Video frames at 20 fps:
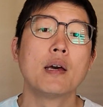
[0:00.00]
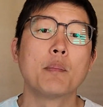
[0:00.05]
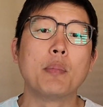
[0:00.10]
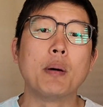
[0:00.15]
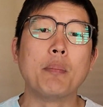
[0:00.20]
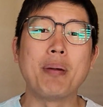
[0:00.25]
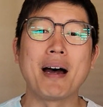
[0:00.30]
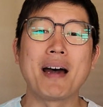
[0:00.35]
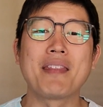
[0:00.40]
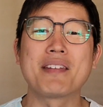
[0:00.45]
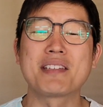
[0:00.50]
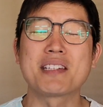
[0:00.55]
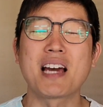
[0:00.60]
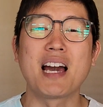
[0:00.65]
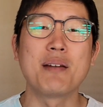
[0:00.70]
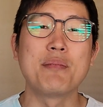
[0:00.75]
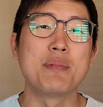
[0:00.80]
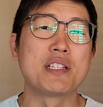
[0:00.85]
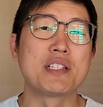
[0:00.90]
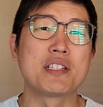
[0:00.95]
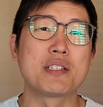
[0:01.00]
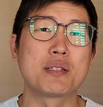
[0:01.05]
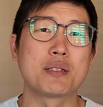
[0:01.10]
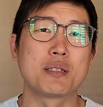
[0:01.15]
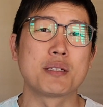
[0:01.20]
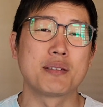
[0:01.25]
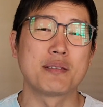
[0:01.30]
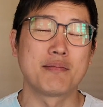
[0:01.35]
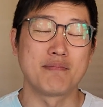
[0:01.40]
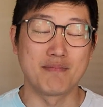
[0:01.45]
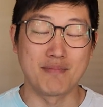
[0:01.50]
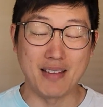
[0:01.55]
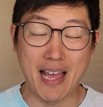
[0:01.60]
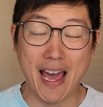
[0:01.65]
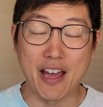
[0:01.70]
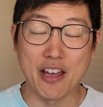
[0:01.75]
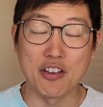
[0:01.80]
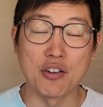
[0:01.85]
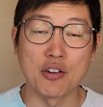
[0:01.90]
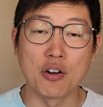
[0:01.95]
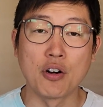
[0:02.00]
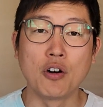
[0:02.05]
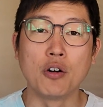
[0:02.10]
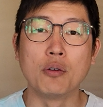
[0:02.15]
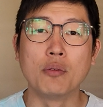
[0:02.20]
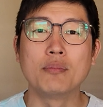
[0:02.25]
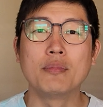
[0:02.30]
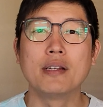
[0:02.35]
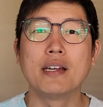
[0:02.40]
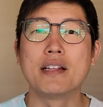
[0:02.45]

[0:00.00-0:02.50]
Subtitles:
but by the time it's at your home,